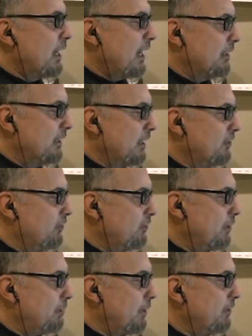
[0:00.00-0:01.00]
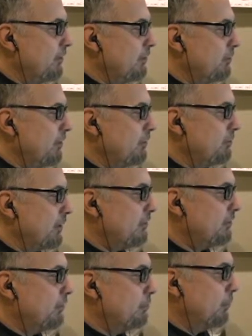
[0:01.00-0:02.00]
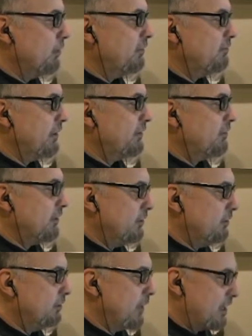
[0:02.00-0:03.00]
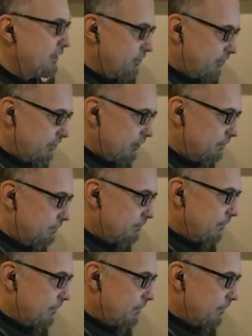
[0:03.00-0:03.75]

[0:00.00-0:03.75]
and later slip under the U.S.-Mexican border fence into Arizona.